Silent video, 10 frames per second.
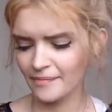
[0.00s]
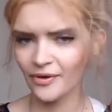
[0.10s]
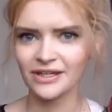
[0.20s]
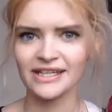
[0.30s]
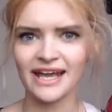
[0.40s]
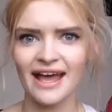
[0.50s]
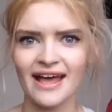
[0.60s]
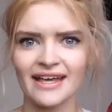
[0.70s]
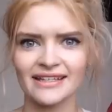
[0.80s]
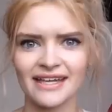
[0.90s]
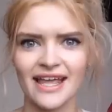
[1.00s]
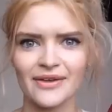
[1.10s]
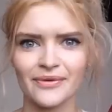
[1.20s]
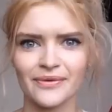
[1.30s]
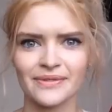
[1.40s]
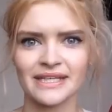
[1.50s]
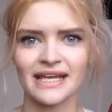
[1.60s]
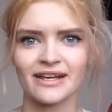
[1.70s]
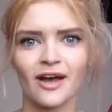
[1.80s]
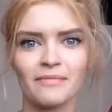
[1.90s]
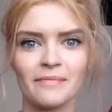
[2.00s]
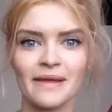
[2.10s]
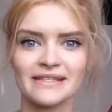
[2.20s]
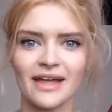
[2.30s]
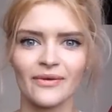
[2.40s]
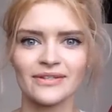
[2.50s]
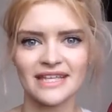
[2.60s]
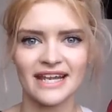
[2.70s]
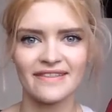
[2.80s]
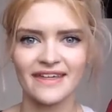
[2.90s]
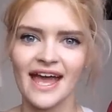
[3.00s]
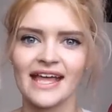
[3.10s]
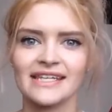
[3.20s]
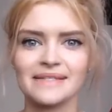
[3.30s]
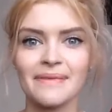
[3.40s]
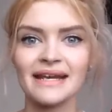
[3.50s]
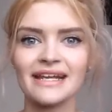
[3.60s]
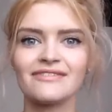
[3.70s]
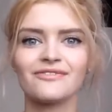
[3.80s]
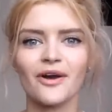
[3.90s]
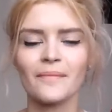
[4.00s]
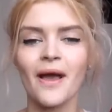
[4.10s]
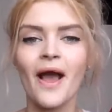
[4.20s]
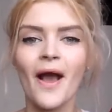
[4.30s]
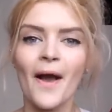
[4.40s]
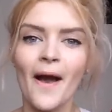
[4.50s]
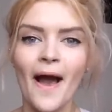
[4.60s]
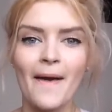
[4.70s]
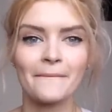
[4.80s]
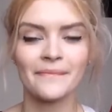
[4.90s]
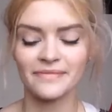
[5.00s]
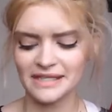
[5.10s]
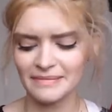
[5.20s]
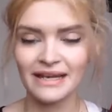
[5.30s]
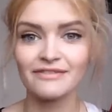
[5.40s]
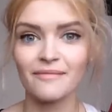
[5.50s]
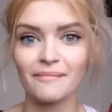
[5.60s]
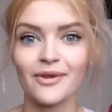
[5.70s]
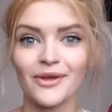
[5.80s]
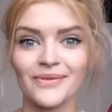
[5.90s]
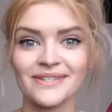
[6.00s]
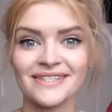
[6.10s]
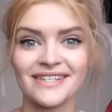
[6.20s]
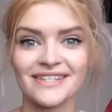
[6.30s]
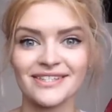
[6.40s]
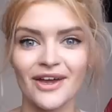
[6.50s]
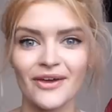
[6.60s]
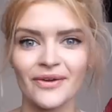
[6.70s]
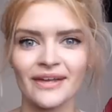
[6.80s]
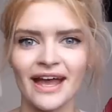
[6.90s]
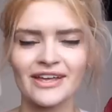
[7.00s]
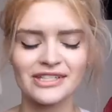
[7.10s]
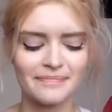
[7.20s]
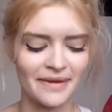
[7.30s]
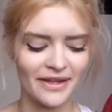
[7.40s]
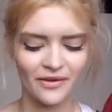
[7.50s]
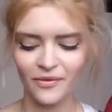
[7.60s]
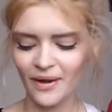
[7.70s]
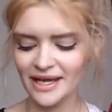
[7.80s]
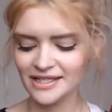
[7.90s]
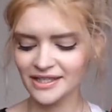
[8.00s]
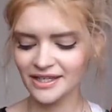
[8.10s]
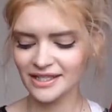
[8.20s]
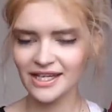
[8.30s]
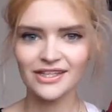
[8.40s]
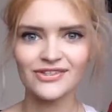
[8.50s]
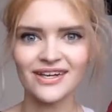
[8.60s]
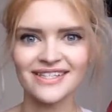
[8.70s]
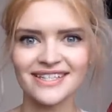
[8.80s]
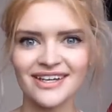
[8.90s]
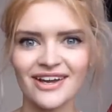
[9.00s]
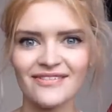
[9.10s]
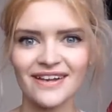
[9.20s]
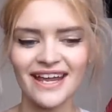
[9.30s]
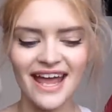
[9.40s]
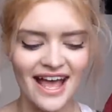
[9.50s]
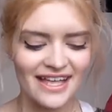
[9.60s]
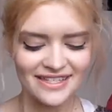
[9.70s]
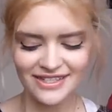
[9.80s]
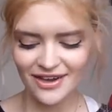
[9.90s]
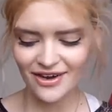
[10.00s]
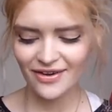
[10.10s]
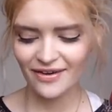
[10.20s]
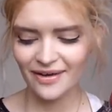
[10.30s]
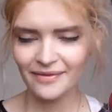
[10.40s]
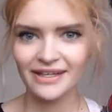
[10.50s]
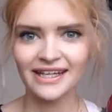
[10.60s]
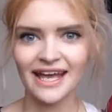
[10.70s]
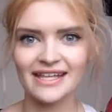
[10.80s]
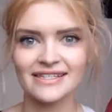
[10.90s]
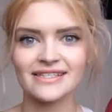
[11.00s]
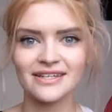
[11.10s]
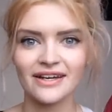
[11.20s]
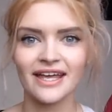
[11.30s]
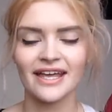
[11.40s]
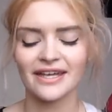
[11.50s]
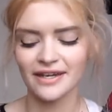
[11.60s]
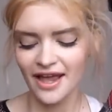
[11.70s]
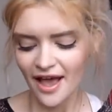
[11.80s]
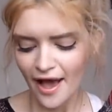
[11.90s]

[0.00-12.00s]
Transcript: body care, nails, and a couple of bits I got sent at the end, mainly from these are mainly from Boots, so yeah, it should be quite good and interesting hopefully. So I'm gonna get stuck in.